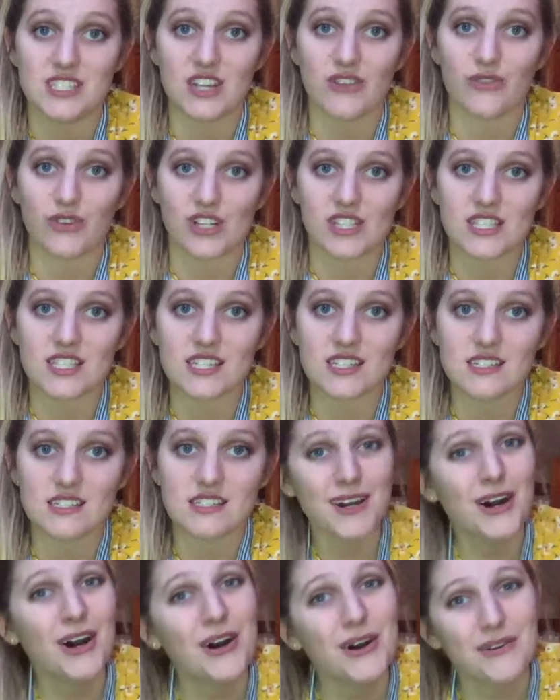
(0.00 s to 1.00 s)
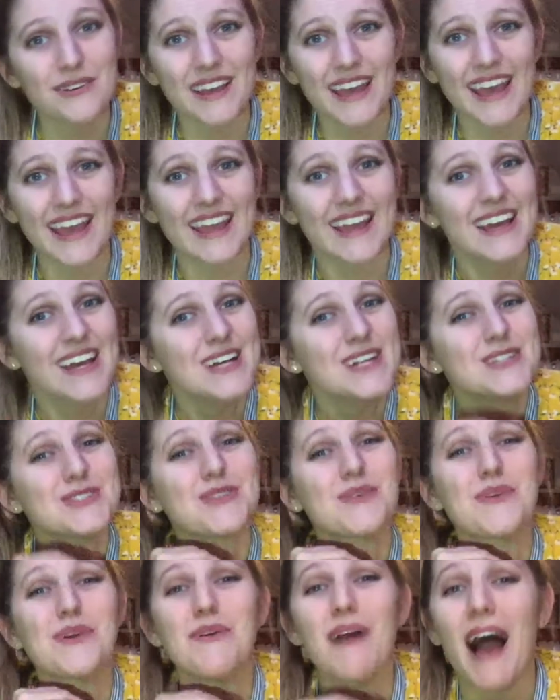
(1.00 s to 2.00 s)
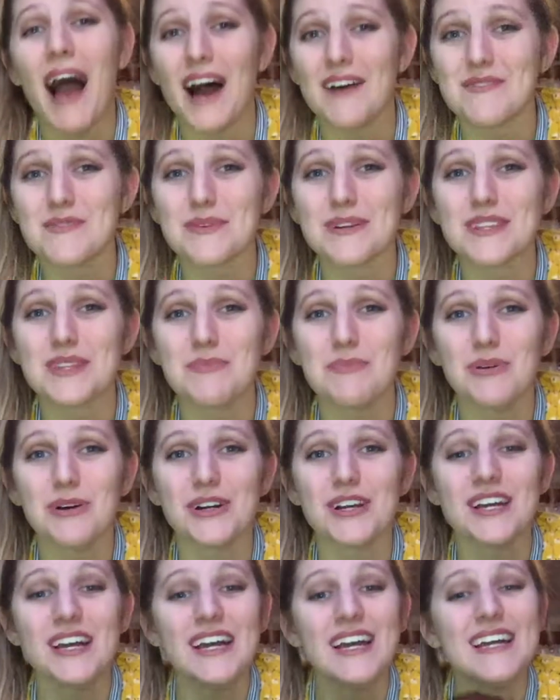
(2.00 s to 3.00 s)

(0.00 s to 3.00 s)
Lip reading: differences. Okay, so if you haven't read the book,